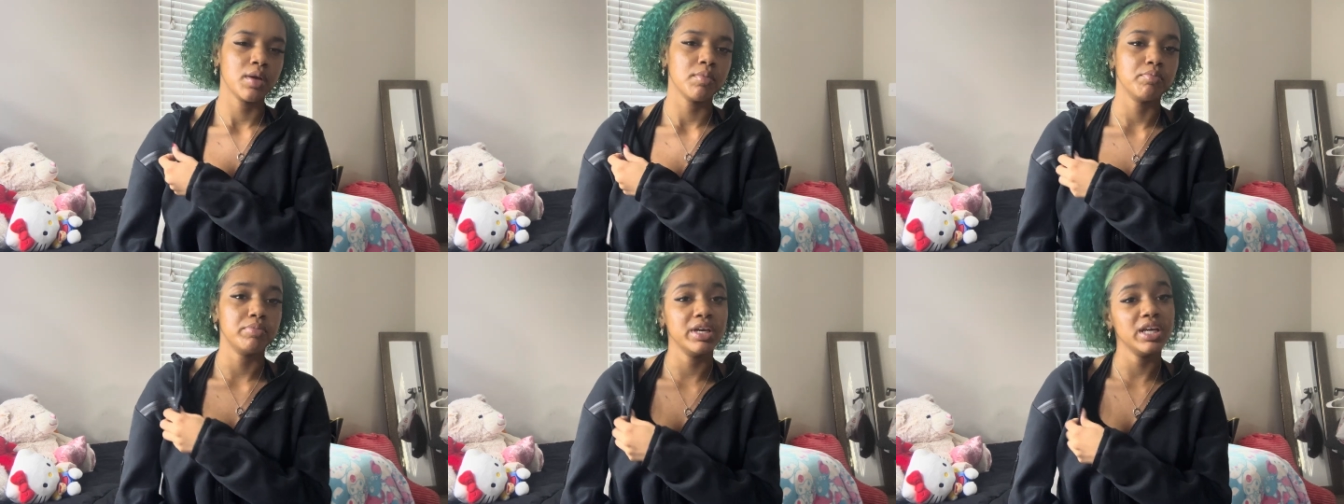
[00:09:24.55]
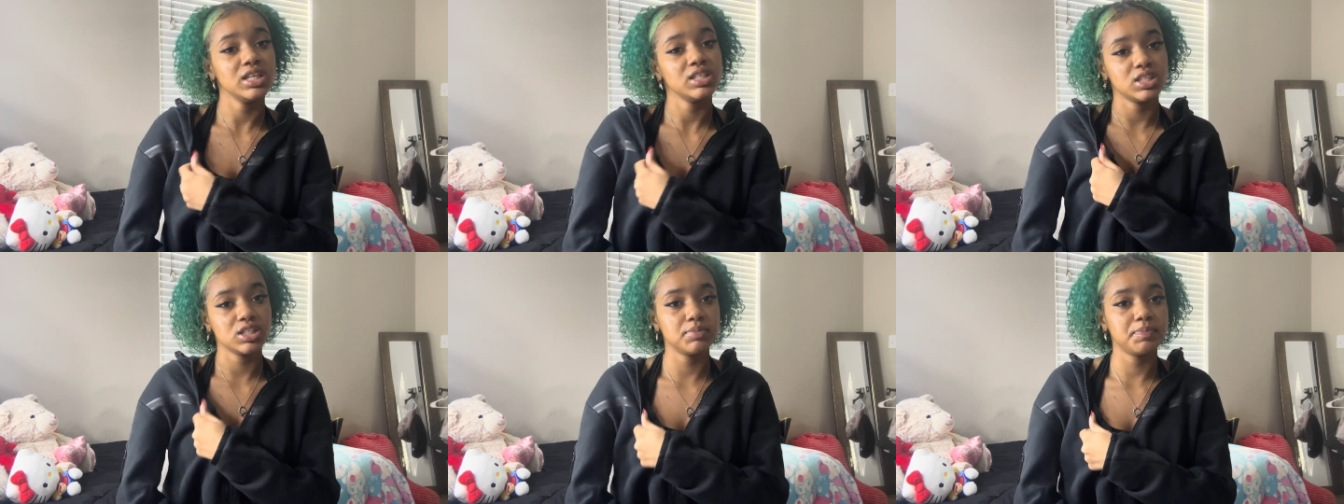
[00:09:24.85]

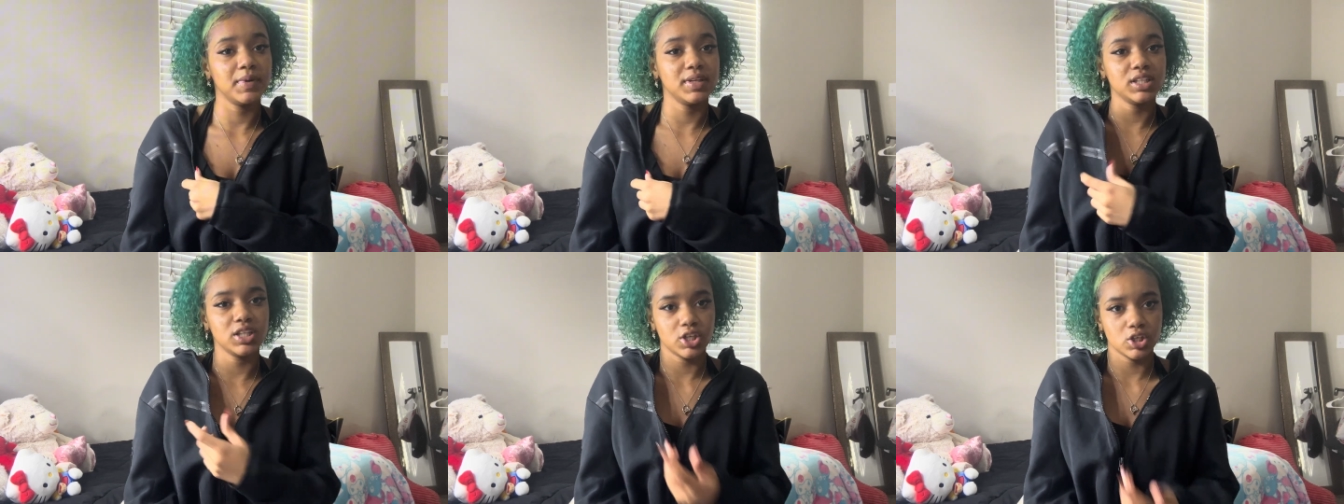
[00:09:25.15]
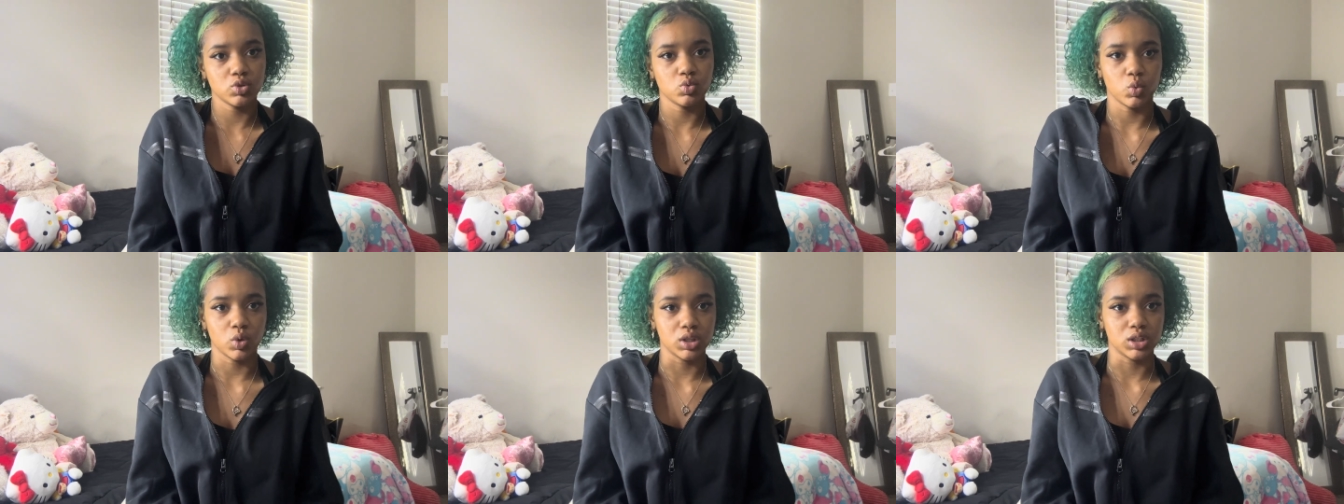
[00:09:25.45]
Being suspended
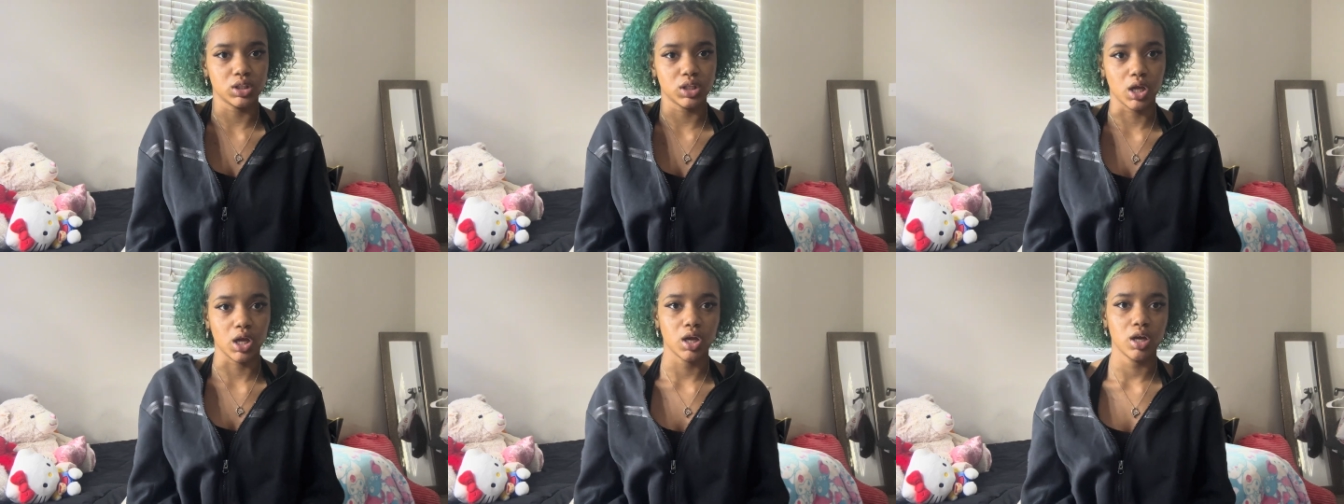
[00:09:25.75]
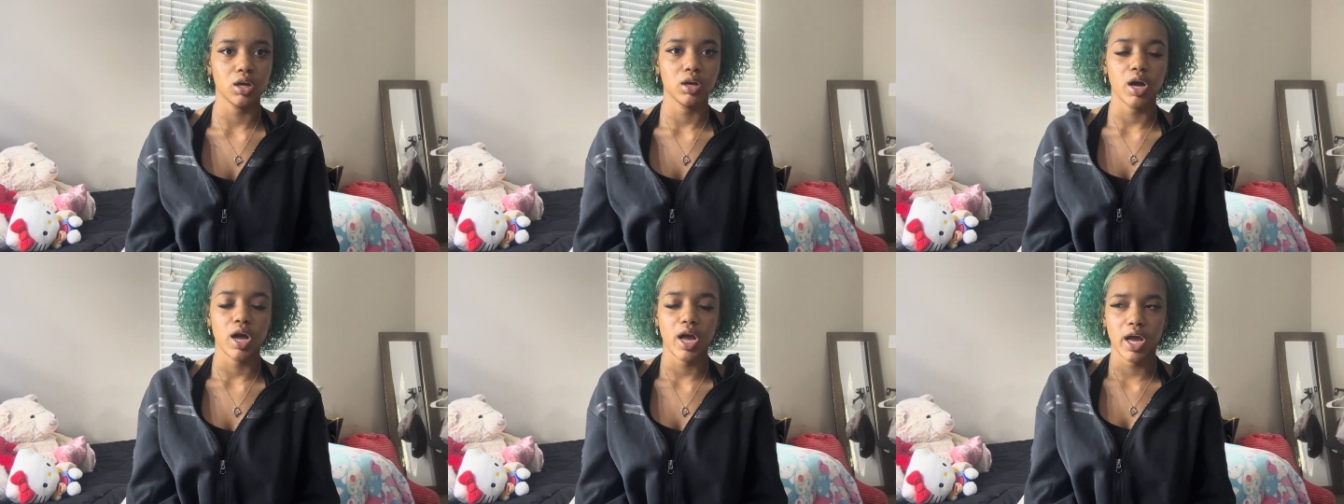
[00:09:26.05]
is one
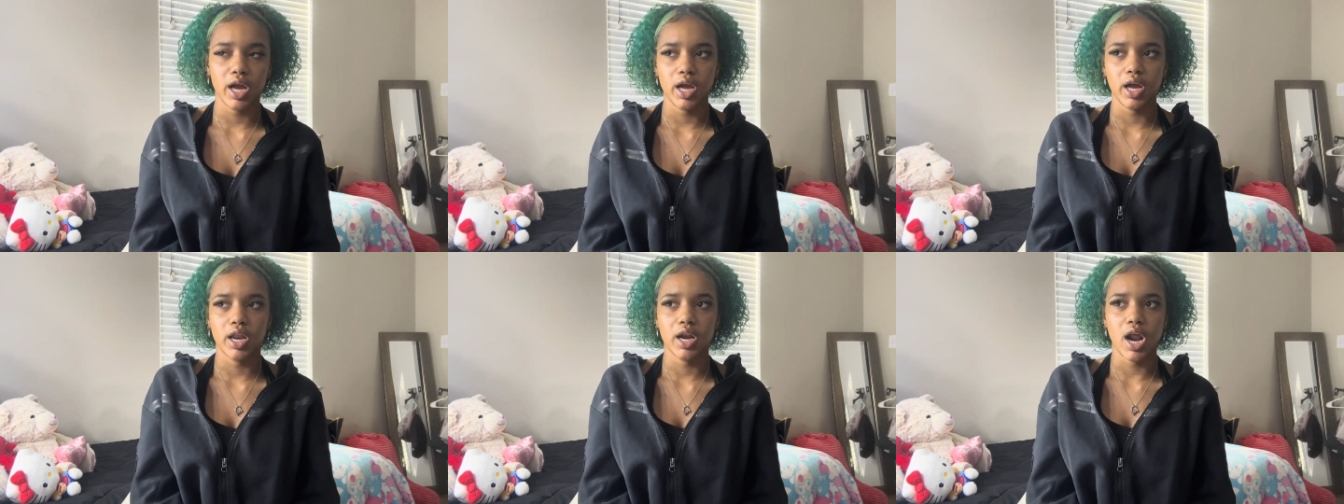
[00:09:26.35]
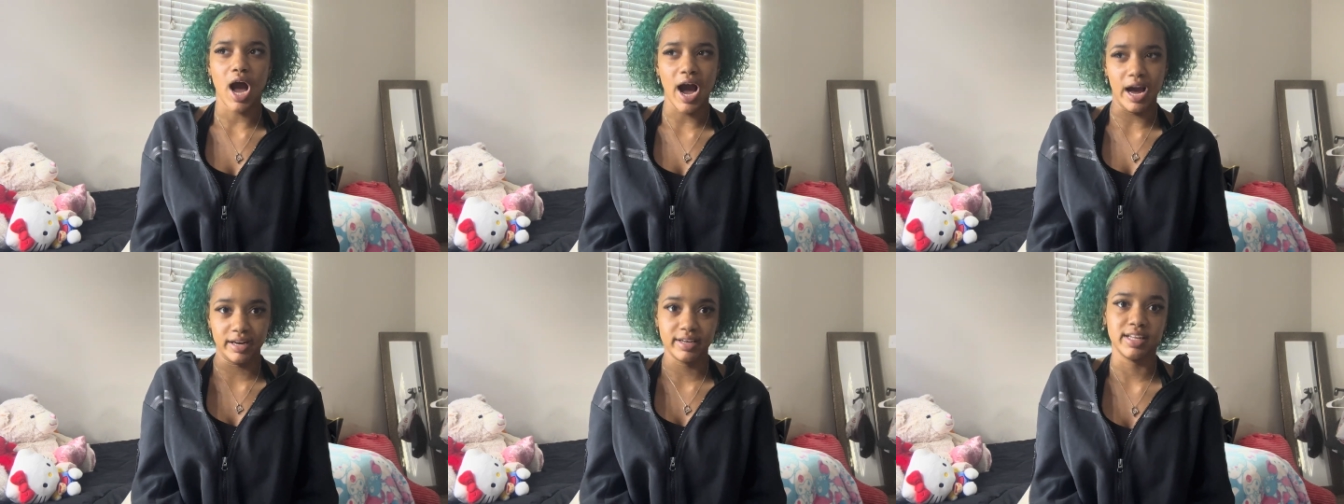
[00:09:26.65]
thing, and
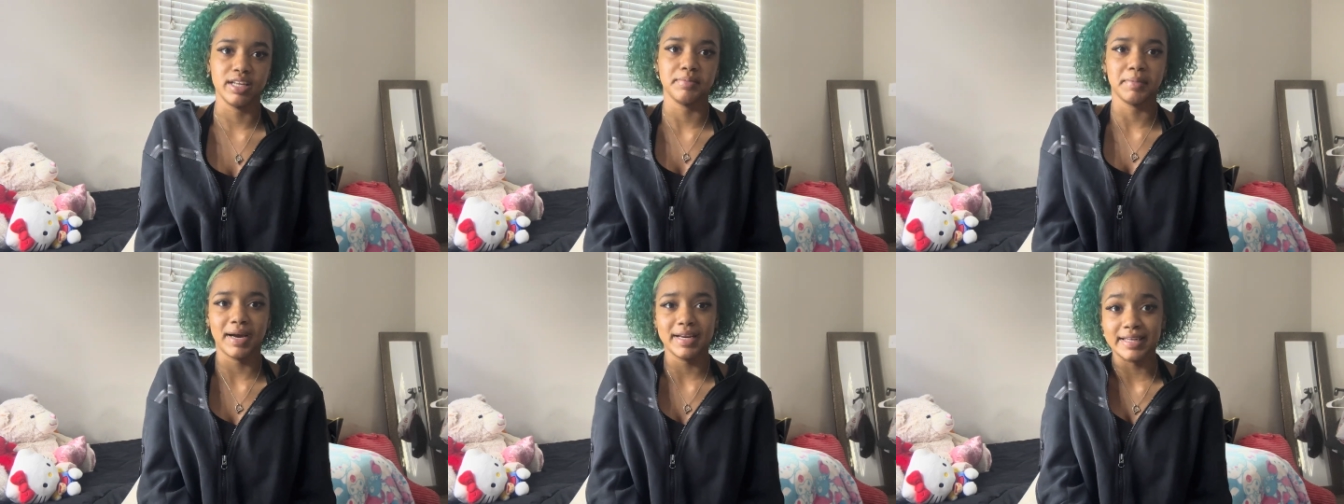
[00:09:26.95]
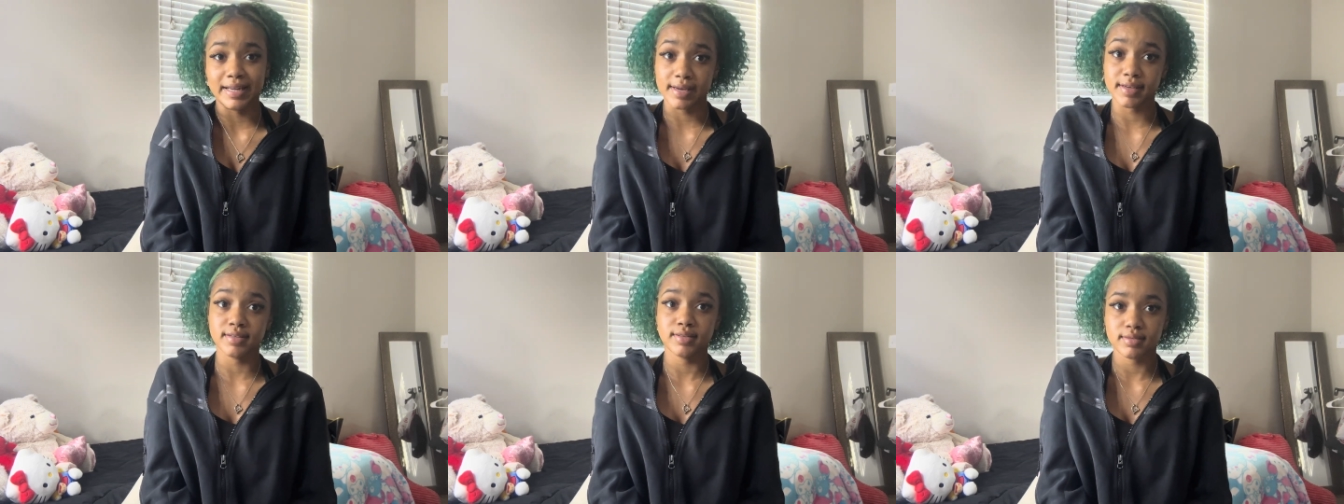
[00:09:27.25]
I did my
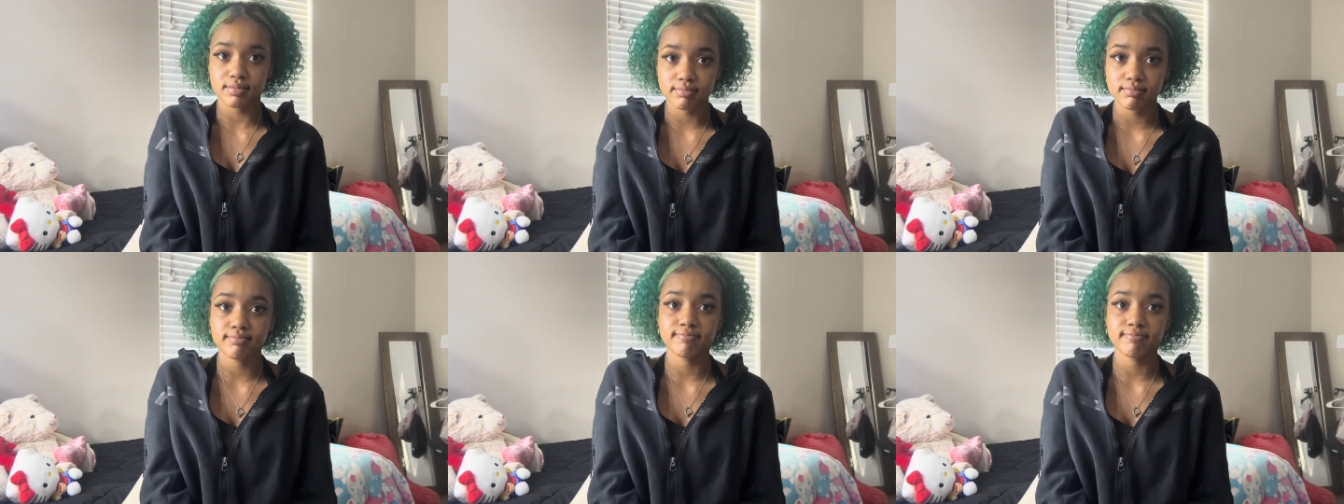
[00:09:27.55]
days.